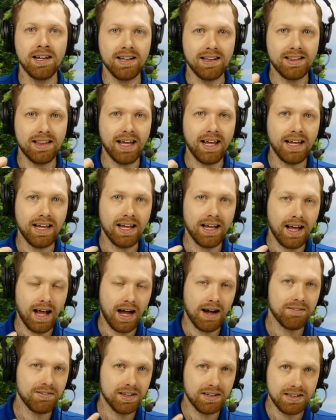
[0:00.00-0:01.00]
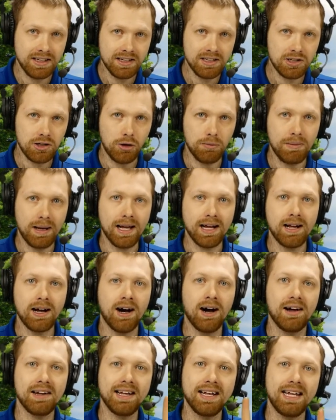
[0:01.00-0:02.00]
they have to disobey
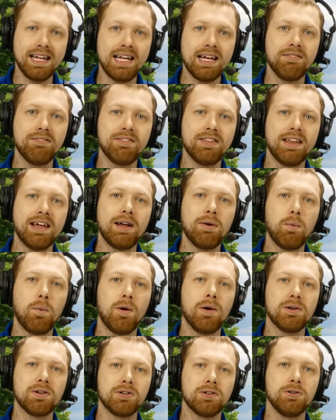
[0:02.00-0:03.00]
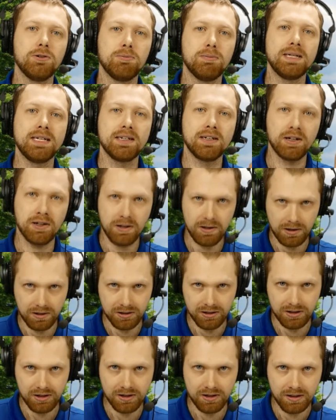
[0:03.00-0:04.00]
God if they want to be
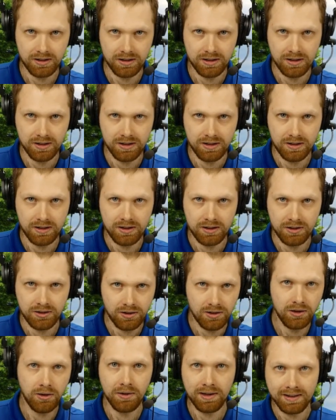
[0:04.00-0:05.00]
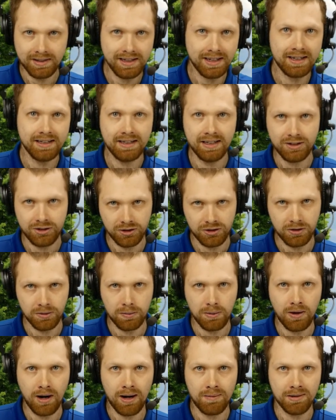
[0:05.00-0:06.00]
cursed. So noting the conditional
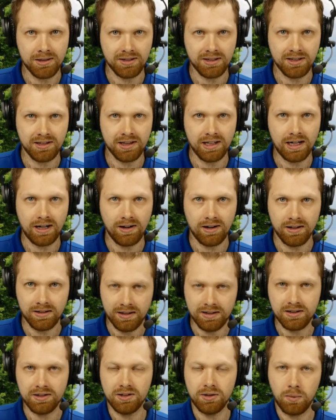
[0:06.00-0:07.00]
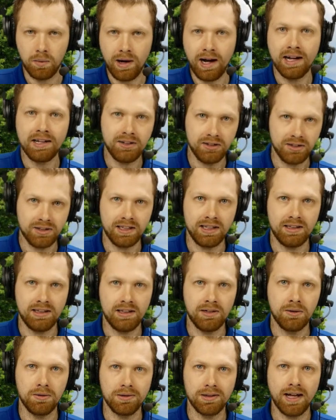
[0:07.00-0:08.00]
promises there, and this is why you see in
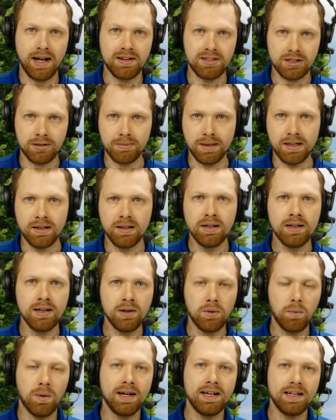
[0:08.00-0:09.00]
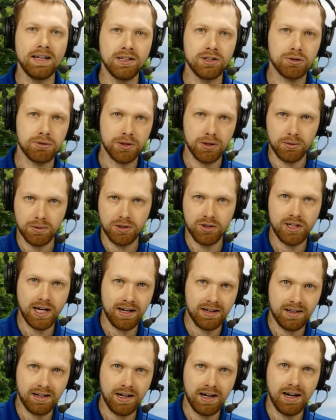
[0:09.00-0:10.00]
the Old Testament, when Israel
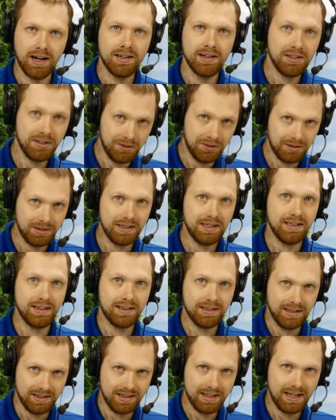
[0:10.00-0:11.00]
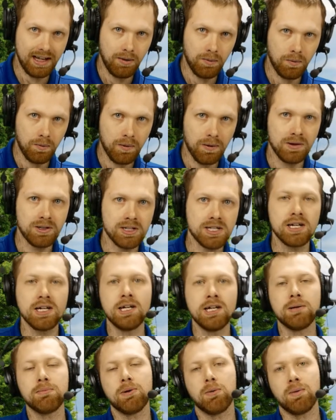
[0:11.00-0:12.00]
rejected God, you see things get worse,
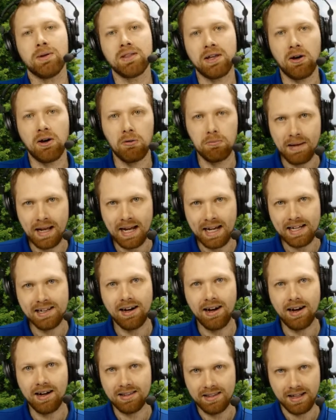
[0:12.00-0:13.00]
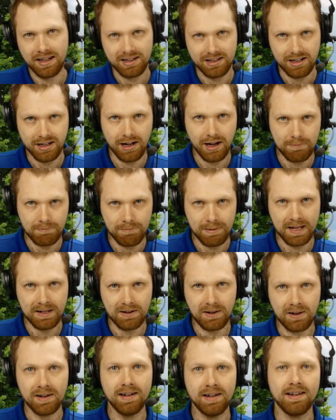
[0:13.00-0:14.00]
but when they obeyed God, things got
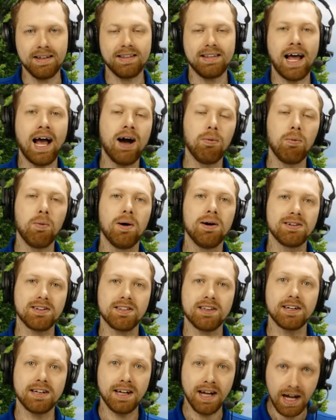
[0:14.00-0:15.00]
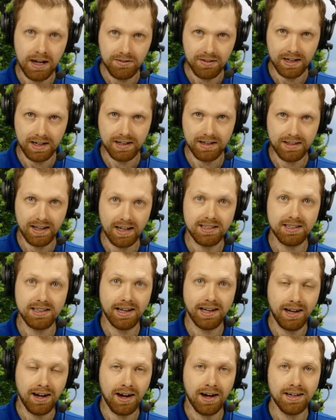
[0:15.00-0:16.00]
better. That was the covenant. That's the
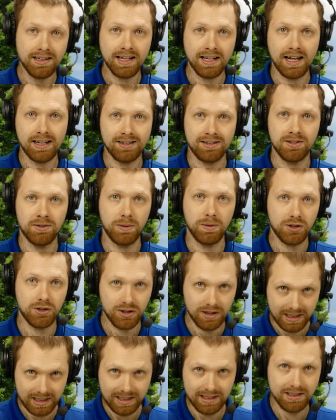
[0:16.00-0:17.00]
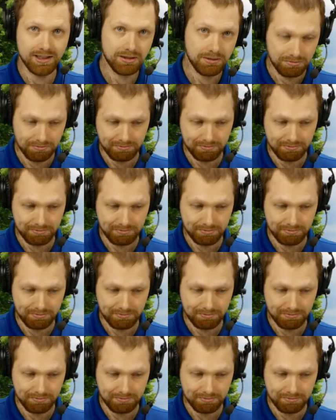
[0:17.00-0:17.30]
context in which these